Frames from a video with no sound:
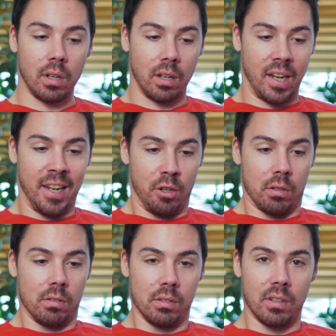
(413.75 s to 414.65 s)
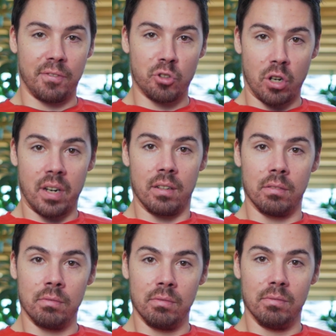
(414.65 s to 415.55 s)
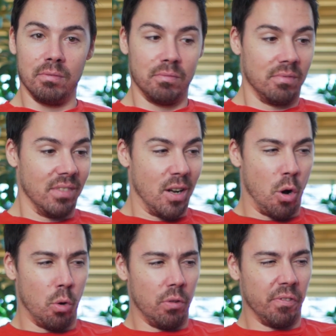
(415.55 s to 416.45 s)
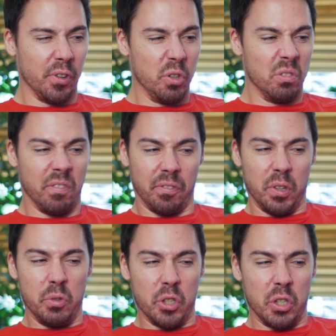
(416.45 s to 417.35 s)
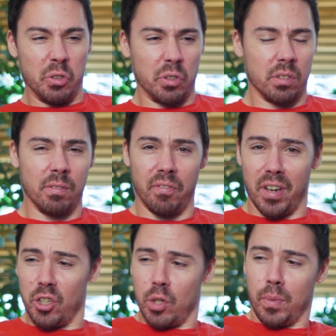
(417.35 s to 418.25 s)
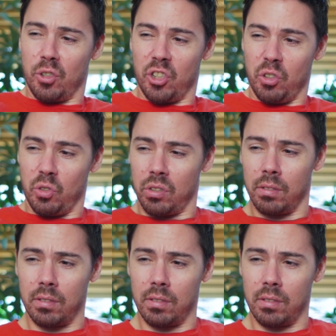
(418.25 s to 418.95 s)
I can't. I've tried whole fruit, fruit juice, vegetable juice.